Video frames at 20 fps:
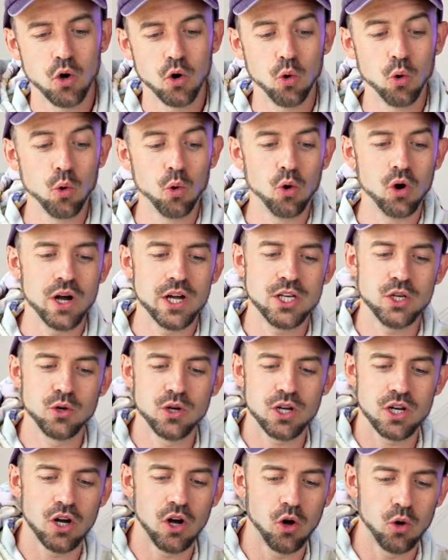Or are you
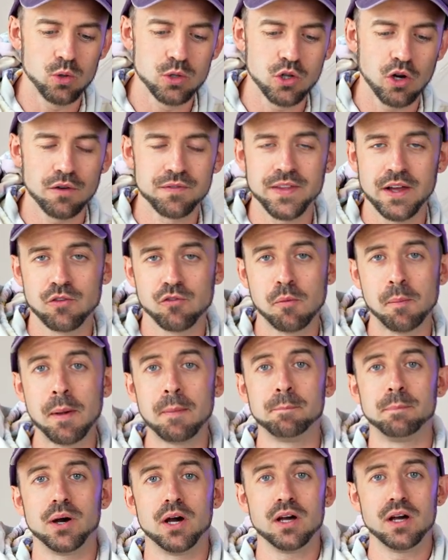going to hold off? Now,
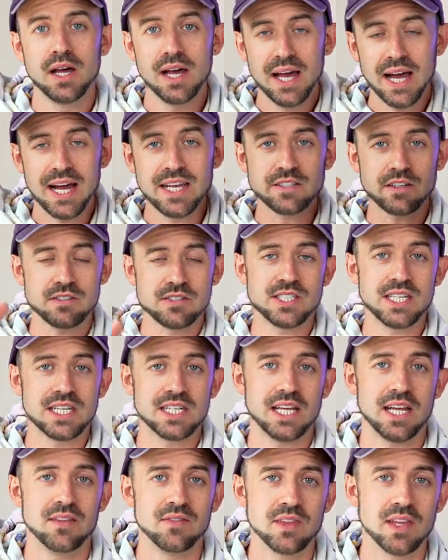remember, as I said
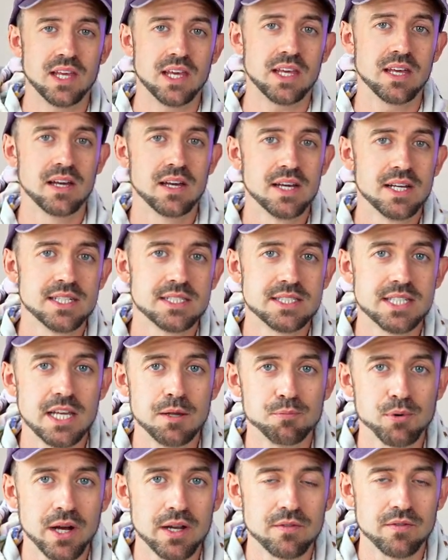in the
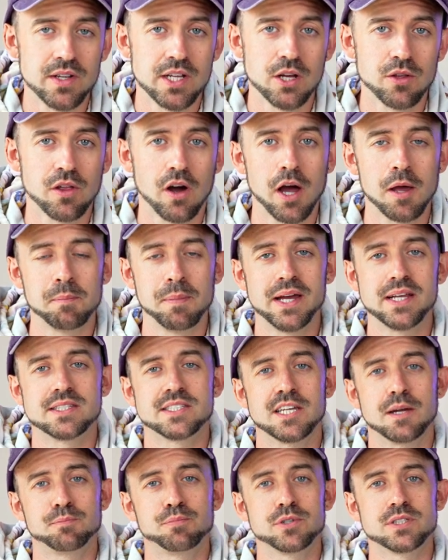Dbrand video that I made
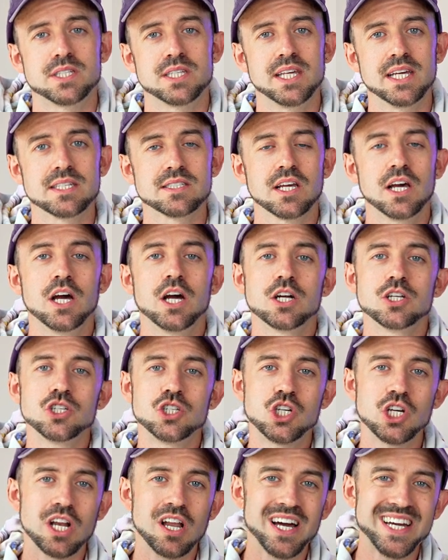separate to this,
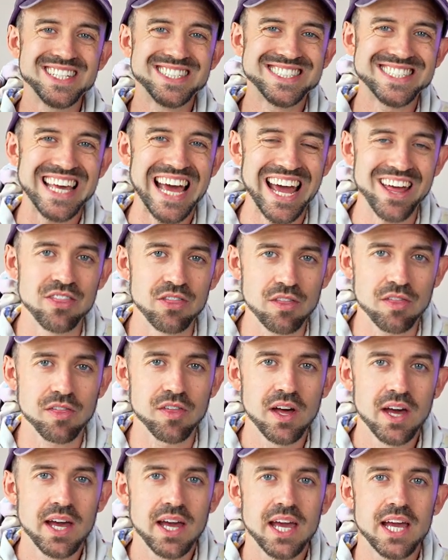July 10th
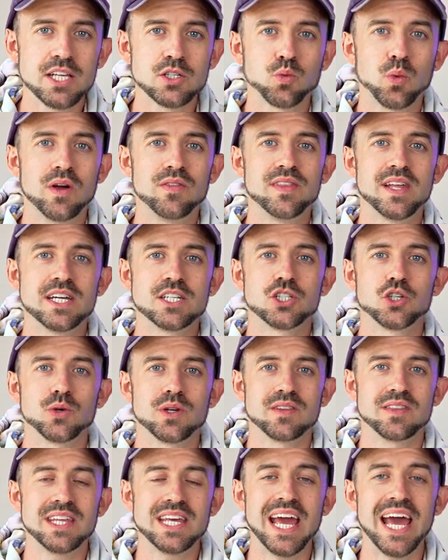is when they're
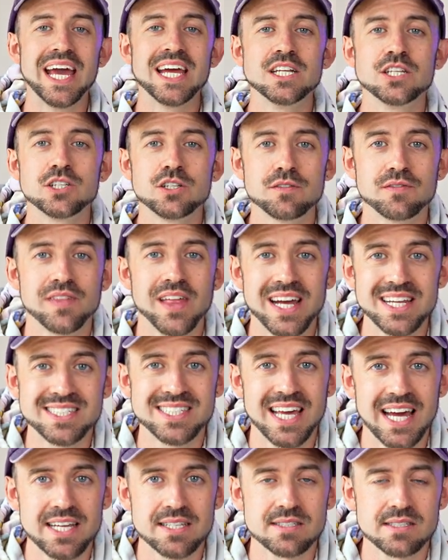doing the end of their
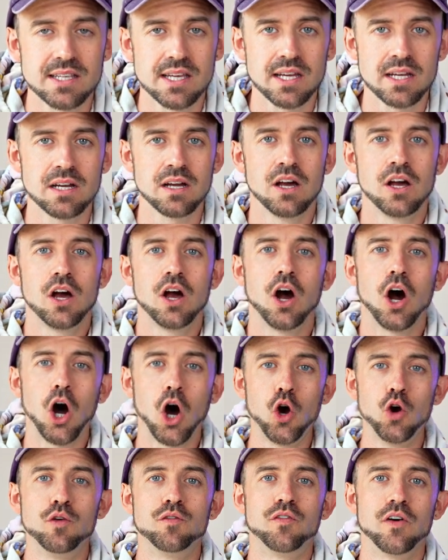testing
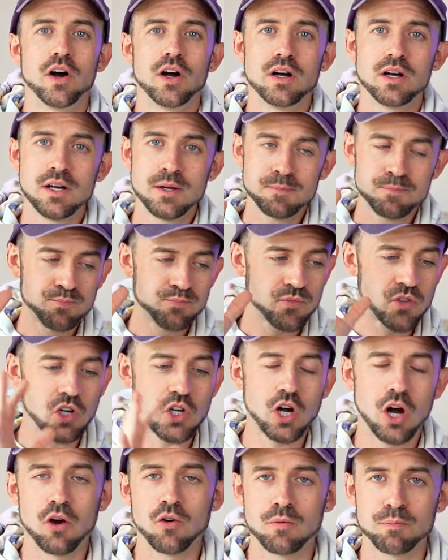over the
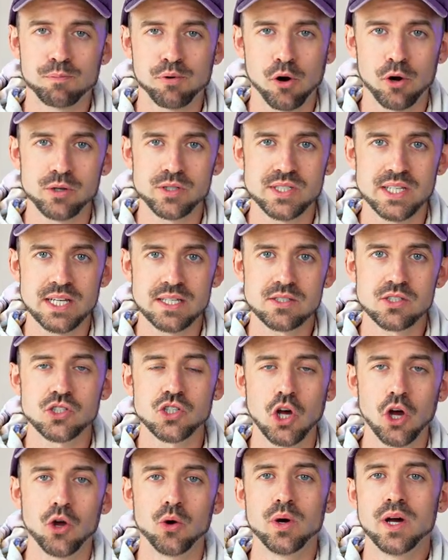current process.
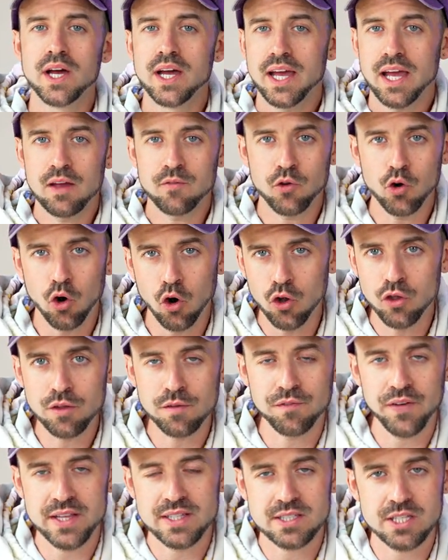So if you're on the
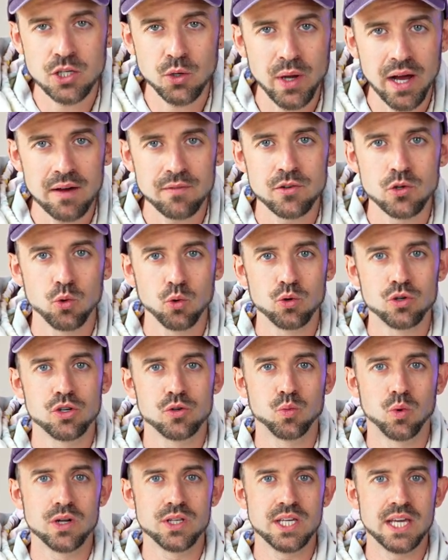fence and you haven't
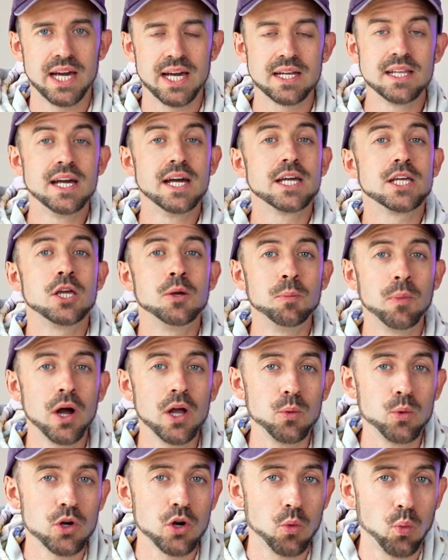ordered one yet, you
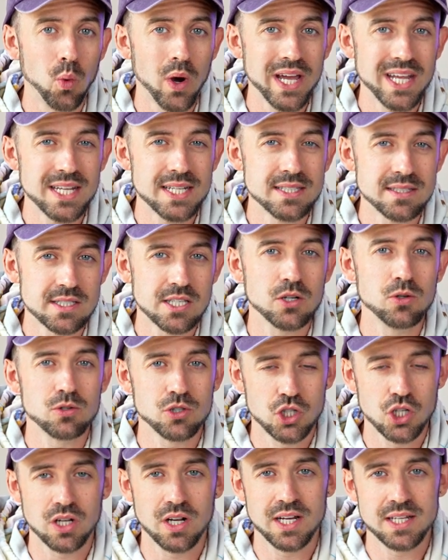might want to wait until
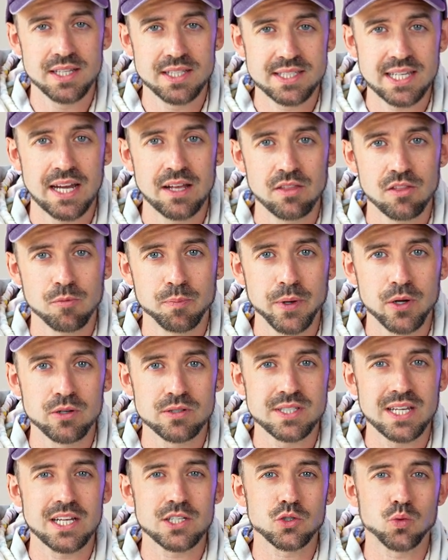July the 10th,
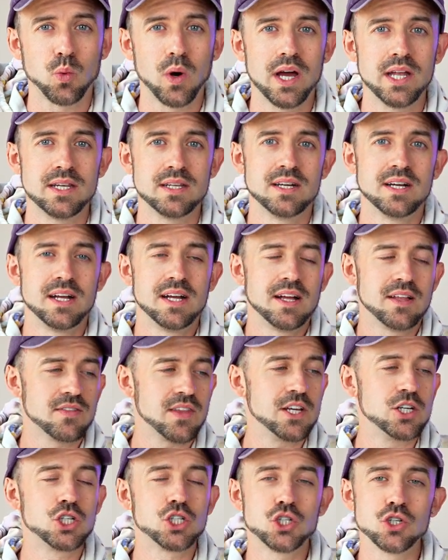because that's when
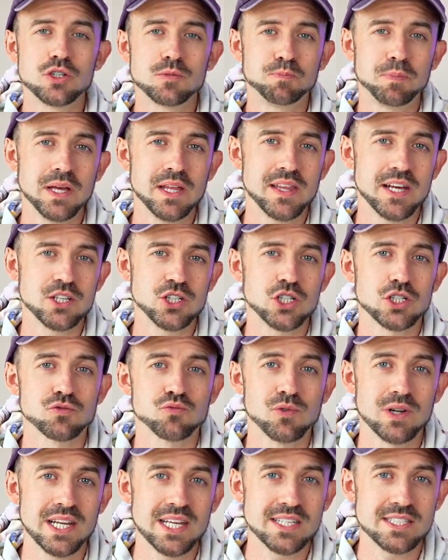they should be then just
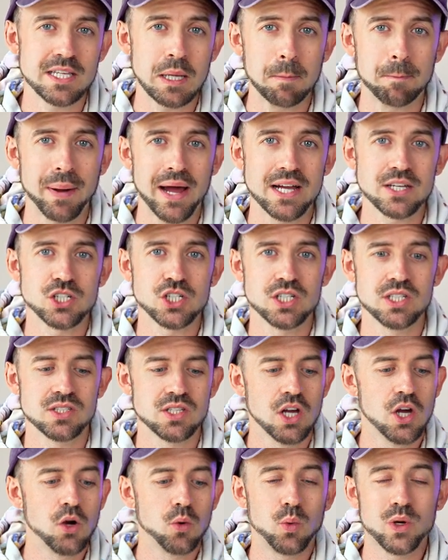releasing
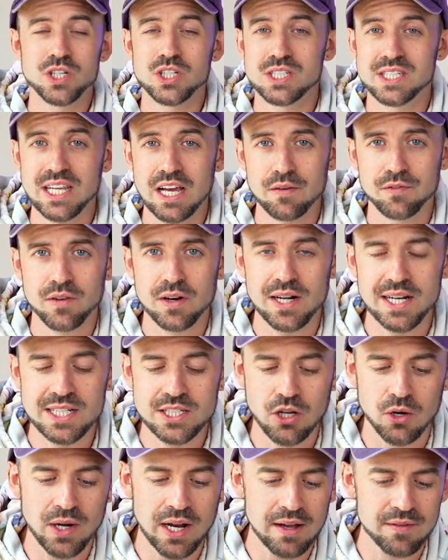batches which definitely
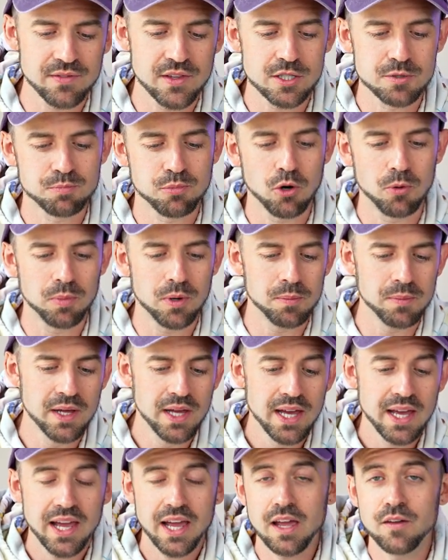don't have this problem.
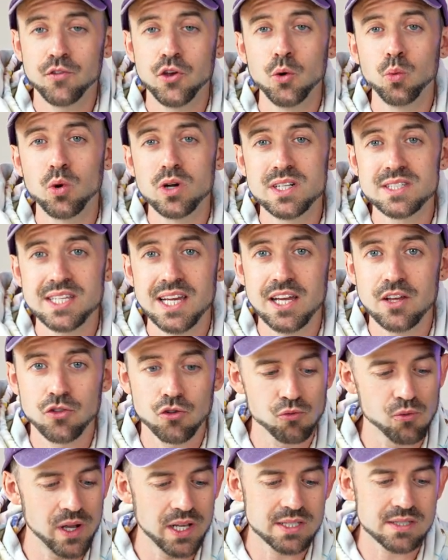If you want to take
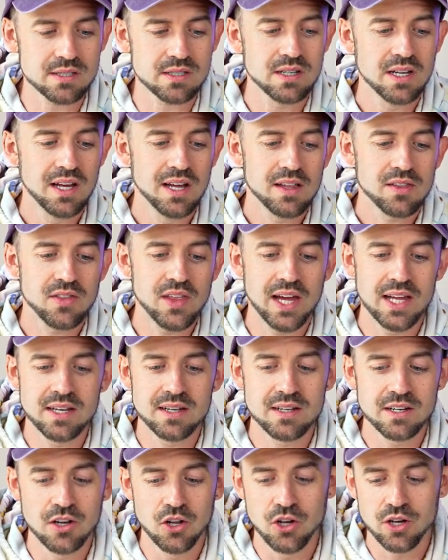the risk,
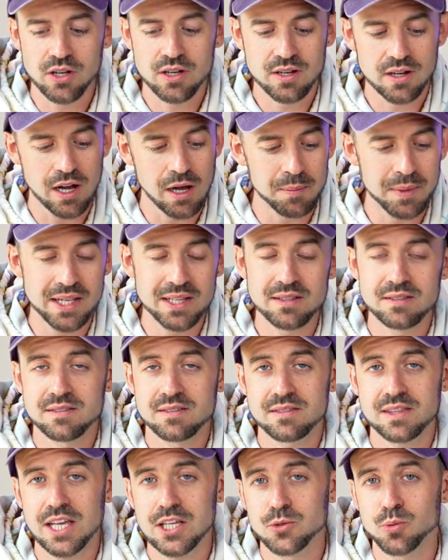then look, I mean,
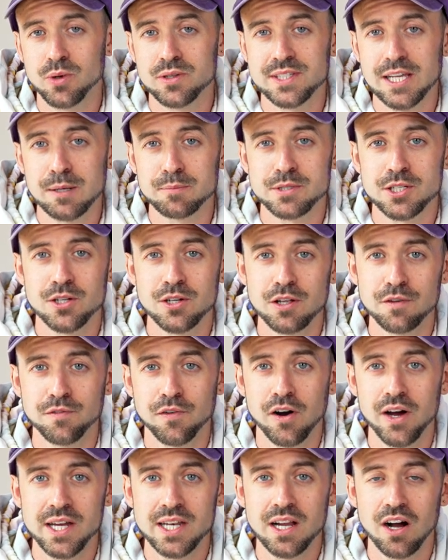this one's absolutely
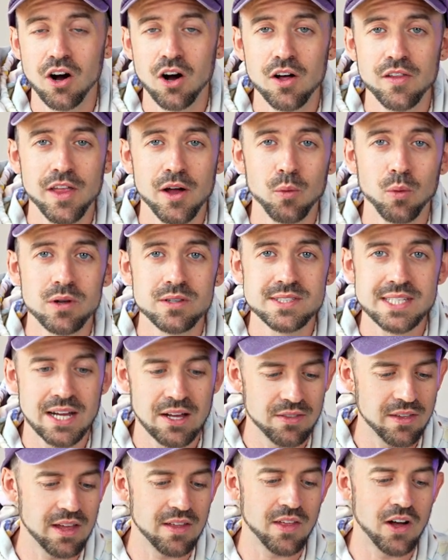fine. Are there ones
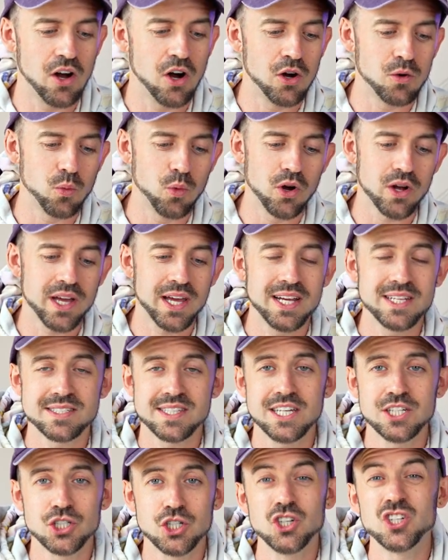out there that aren't working as
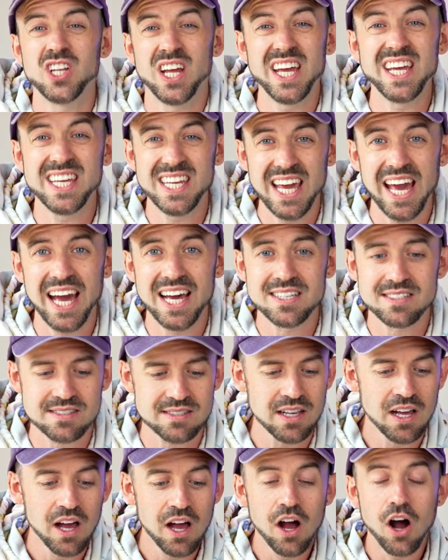they should?
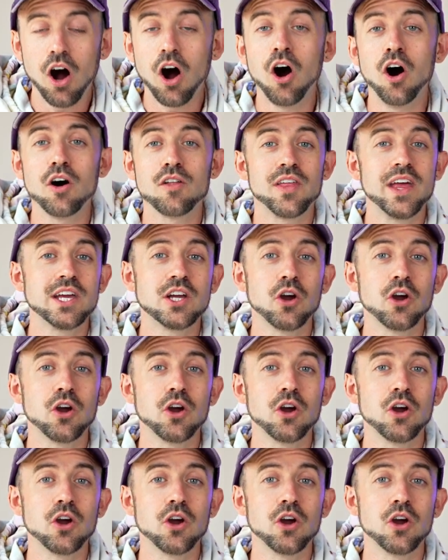Yes. Are they